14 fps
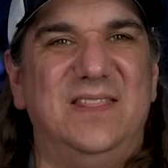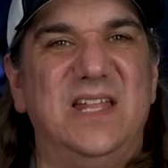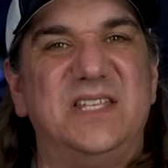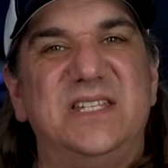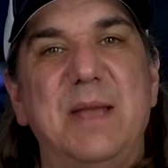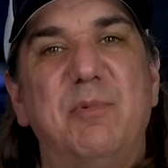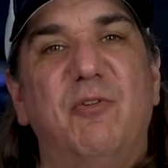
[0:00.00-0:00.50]
That
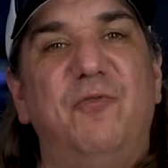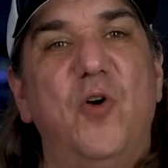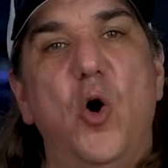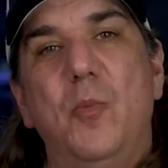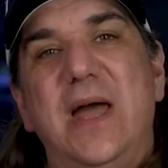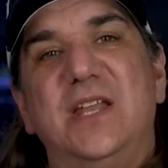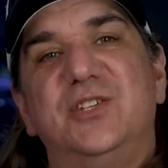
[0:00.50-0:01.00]
stable
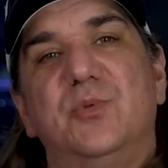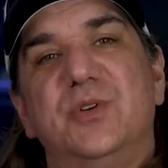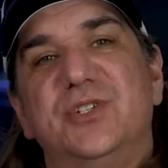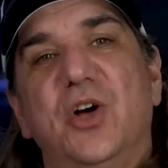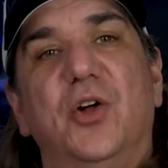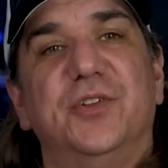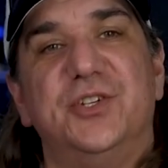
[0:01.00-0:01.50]
foam head is a
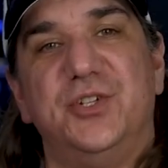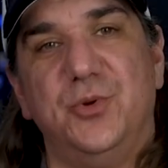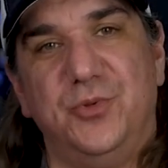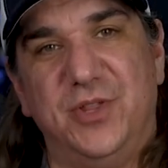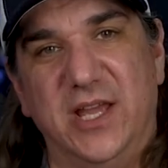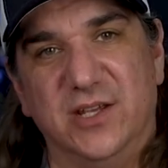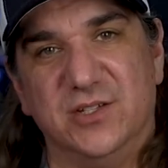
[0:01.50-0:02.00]
result of two
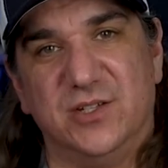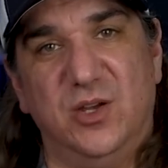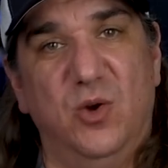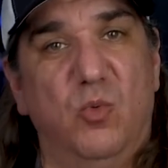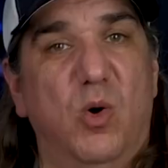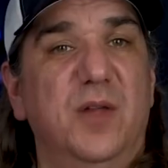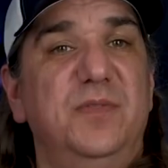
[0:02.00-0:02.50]
things.
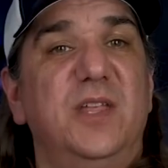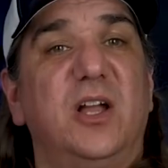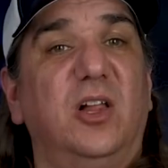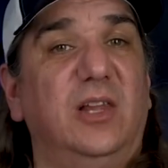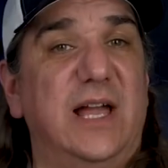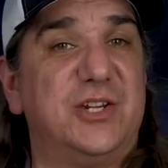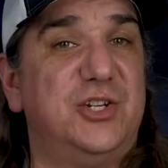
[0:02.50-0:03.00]
One, the
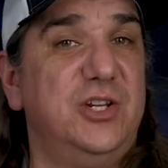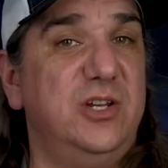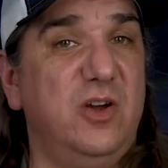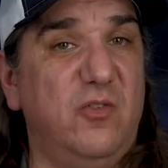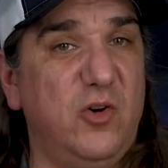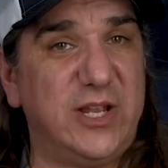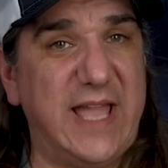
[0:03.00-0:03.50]
collection
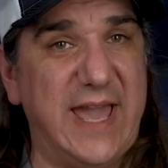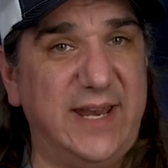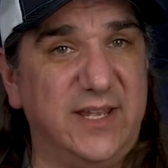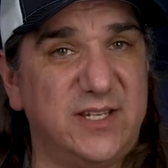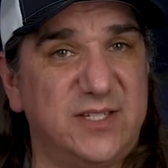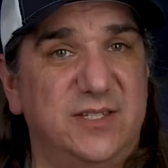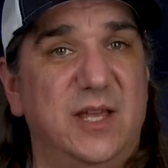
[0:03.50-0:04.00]
of
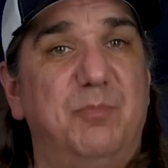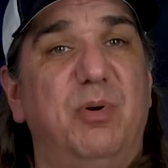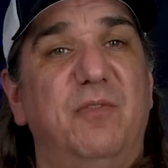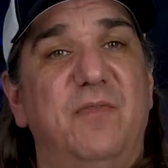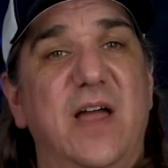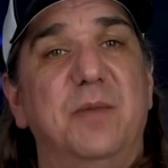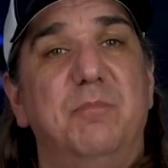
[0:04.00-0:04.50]
organics that
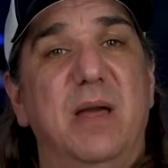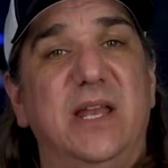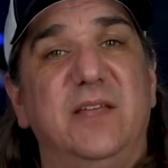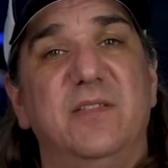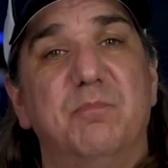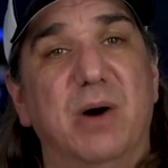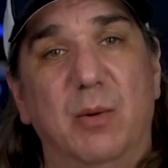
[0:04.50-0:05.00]
prevent many
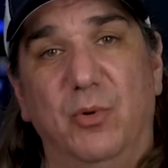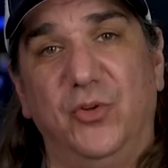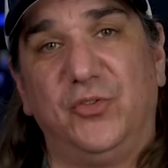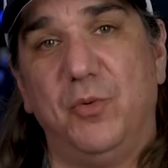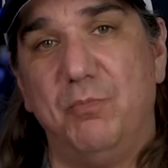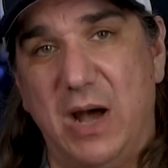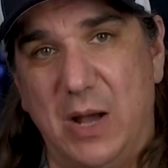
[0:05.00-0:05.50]
of the bubbles
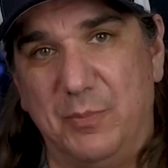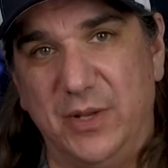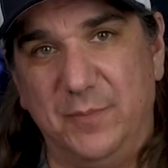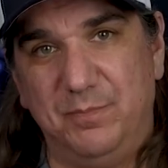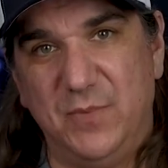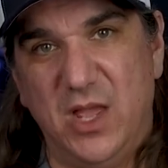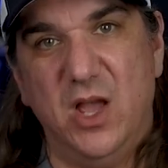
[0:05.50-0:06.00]
from popping.